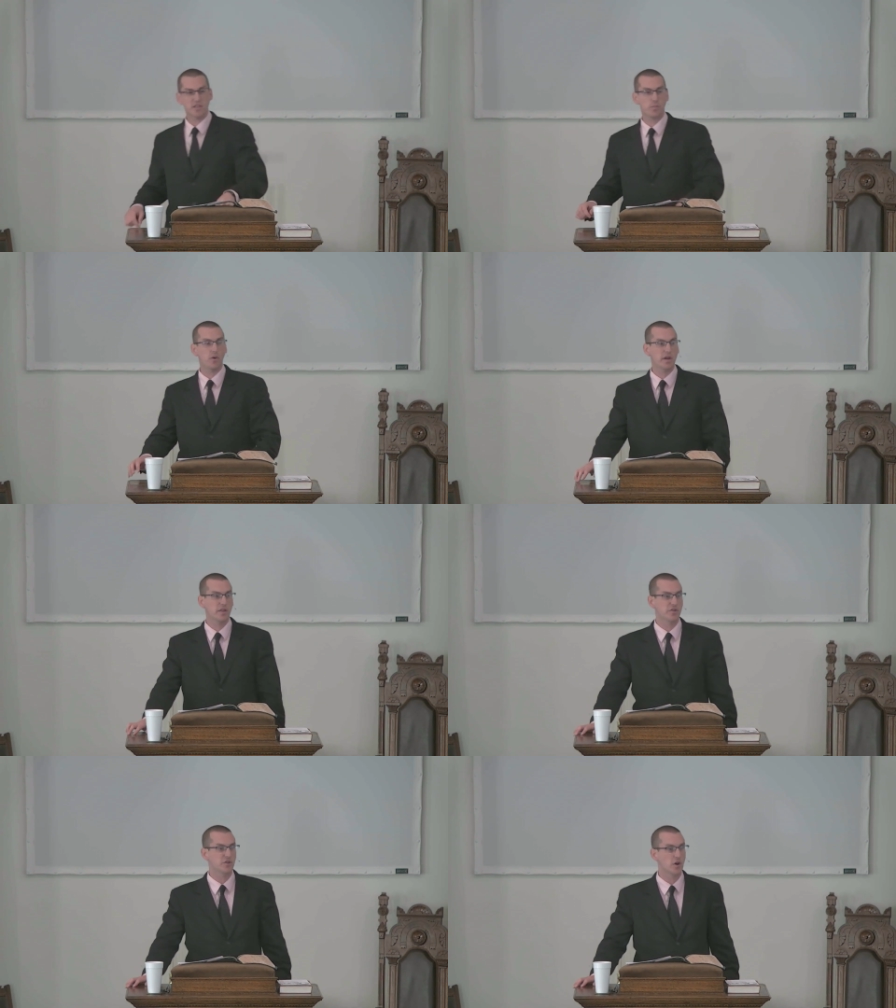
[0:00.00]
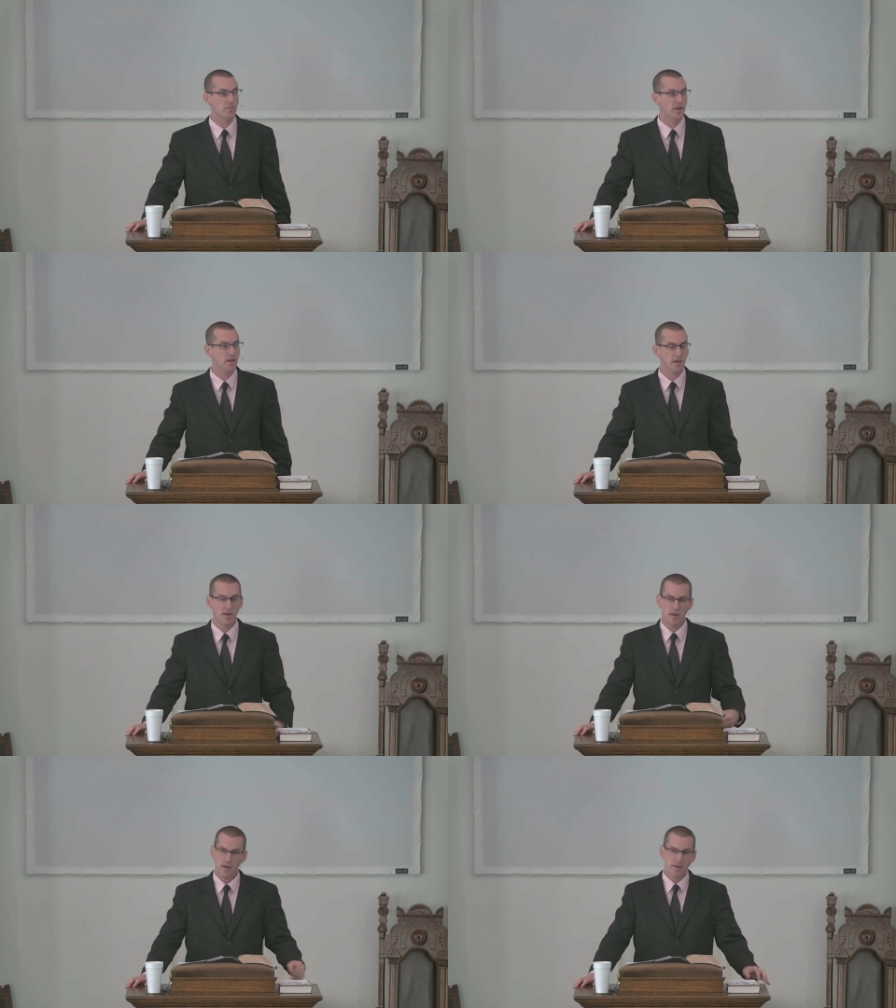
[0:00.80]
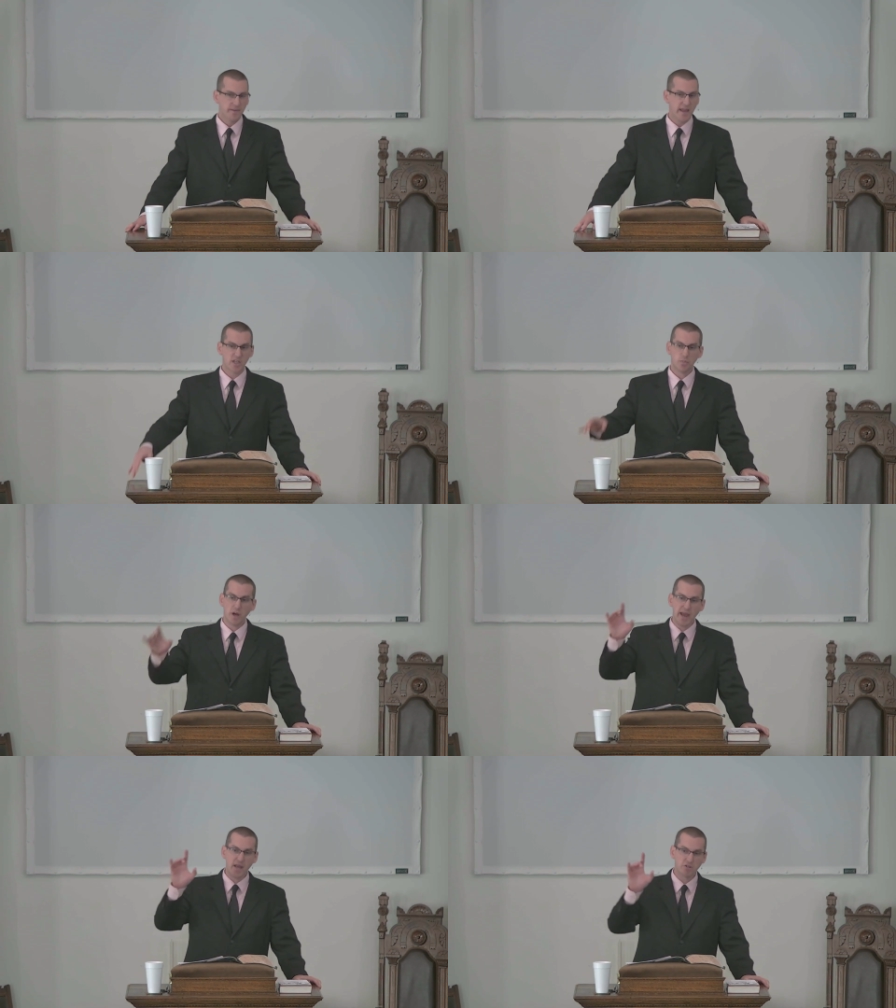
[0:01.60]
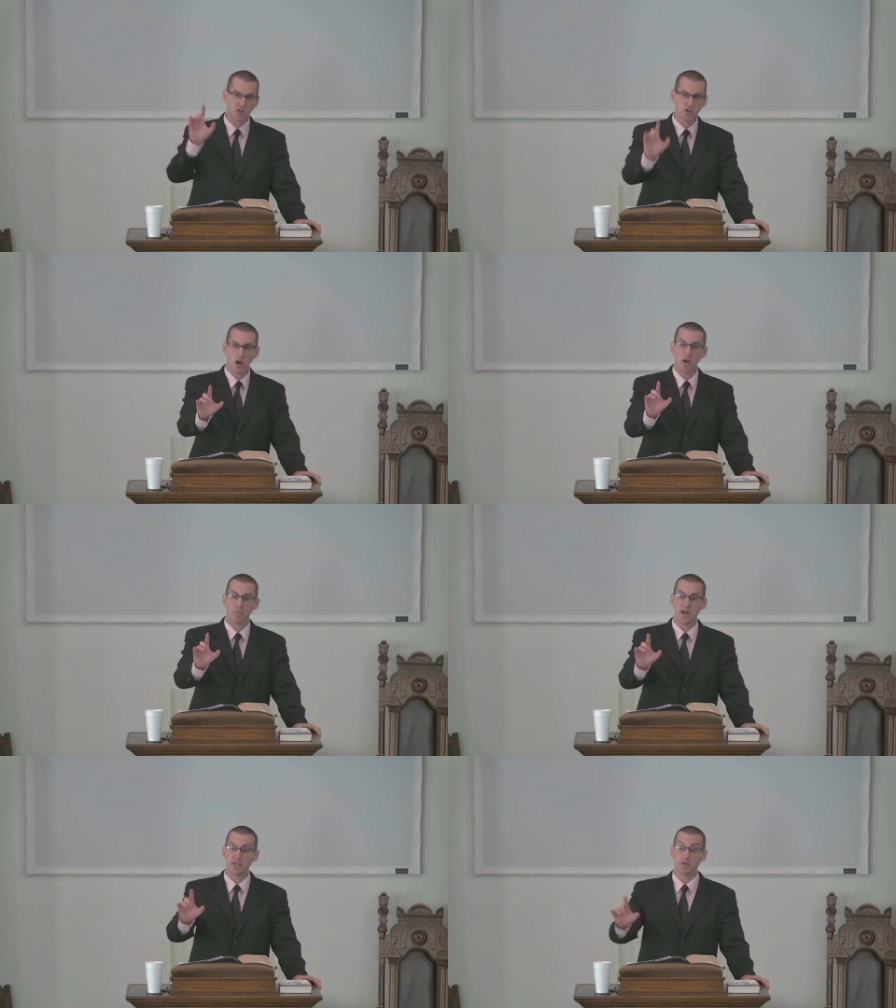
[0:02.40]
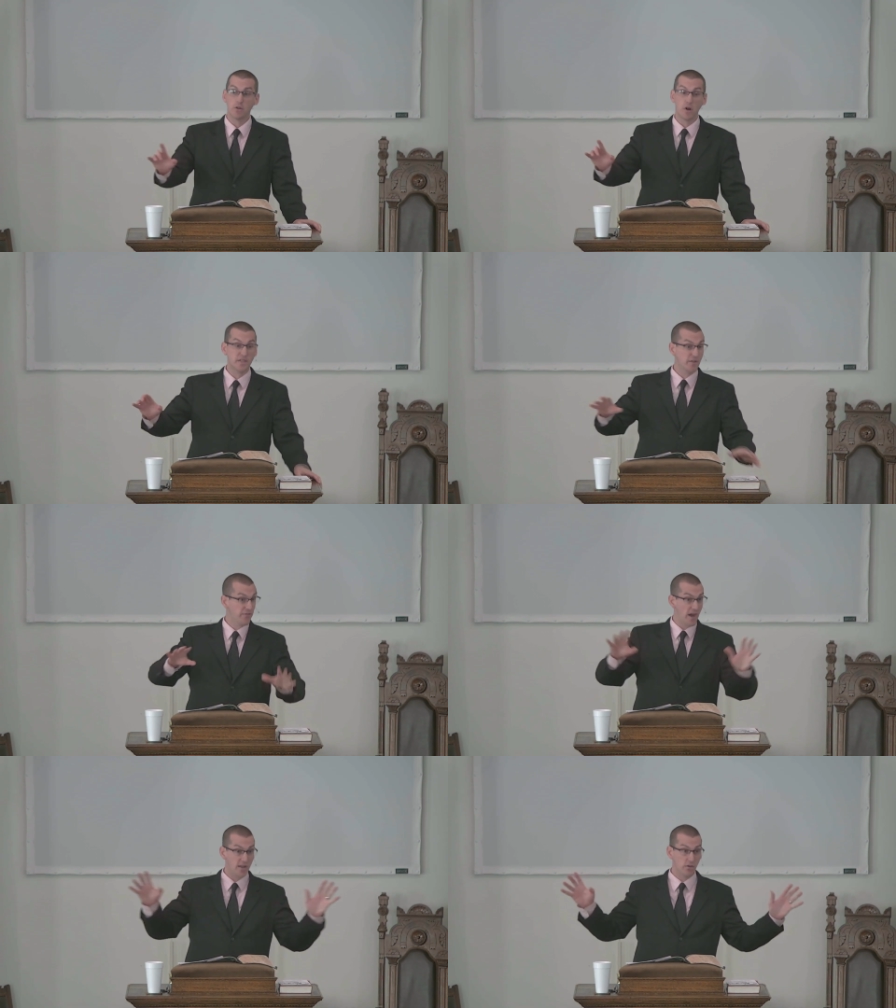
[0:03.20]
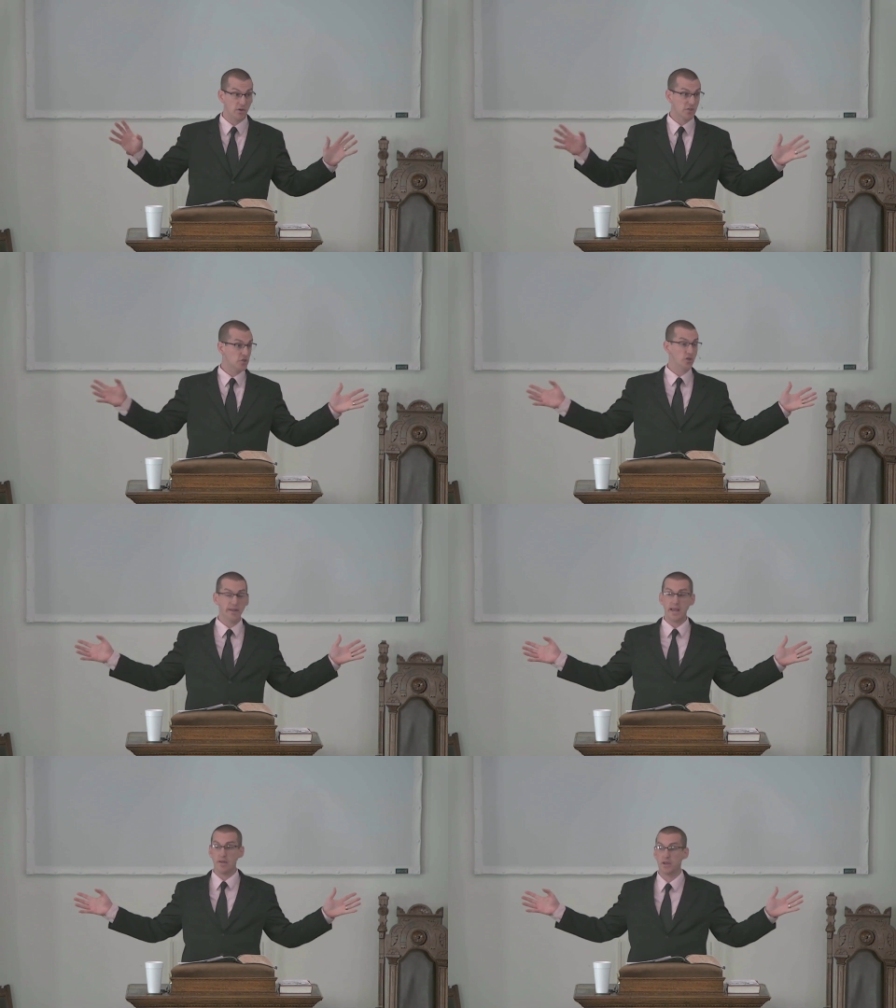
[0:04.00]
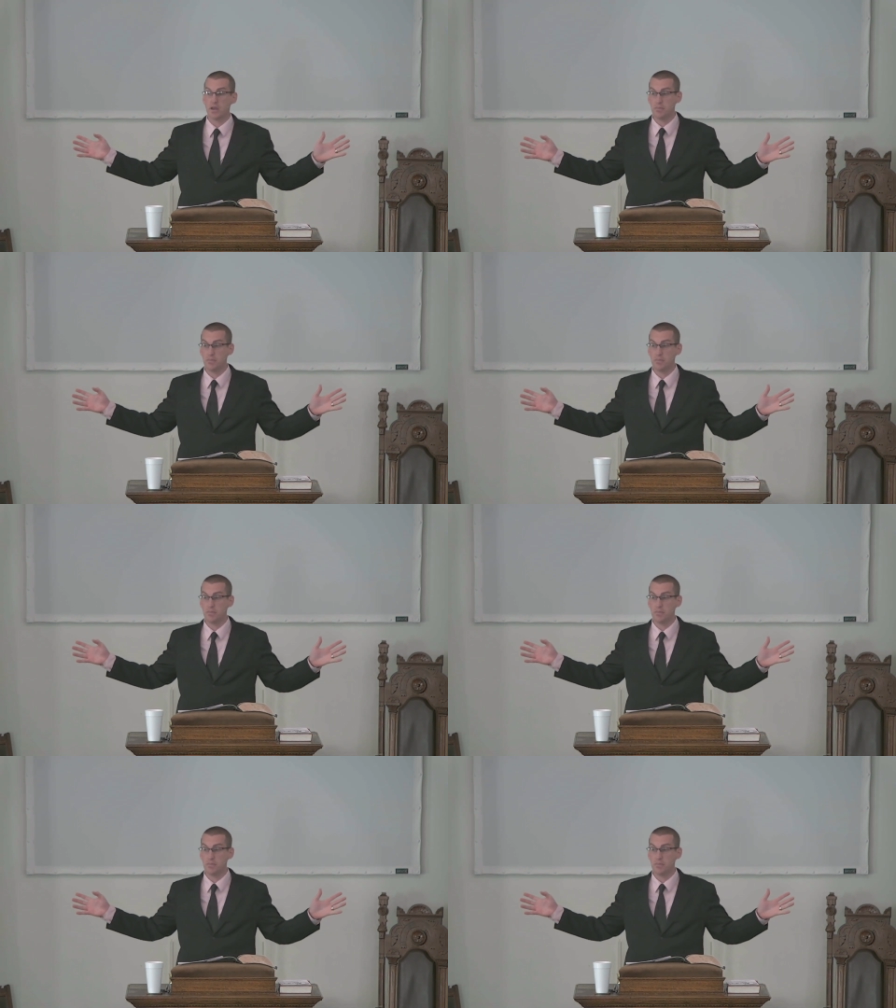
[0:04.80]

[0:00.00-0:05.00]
in this point of the sermon. Can explain it. It was a strong impression of the Lord. I said, fine, Lord. Shut down the